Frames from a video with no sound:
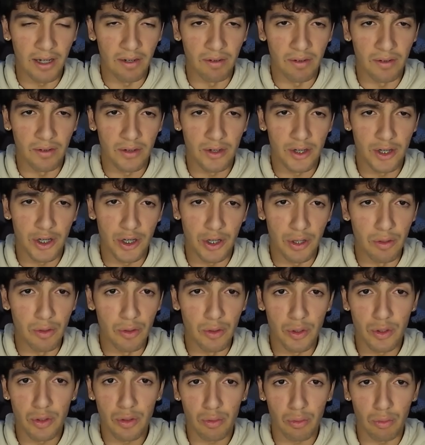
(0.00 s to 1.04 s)
of
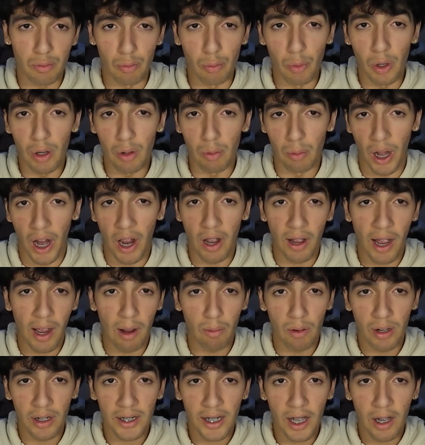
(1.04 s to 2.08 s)
choose what route I
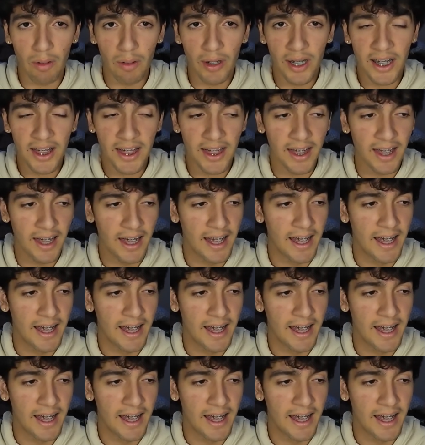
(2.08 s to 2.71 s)
want to go with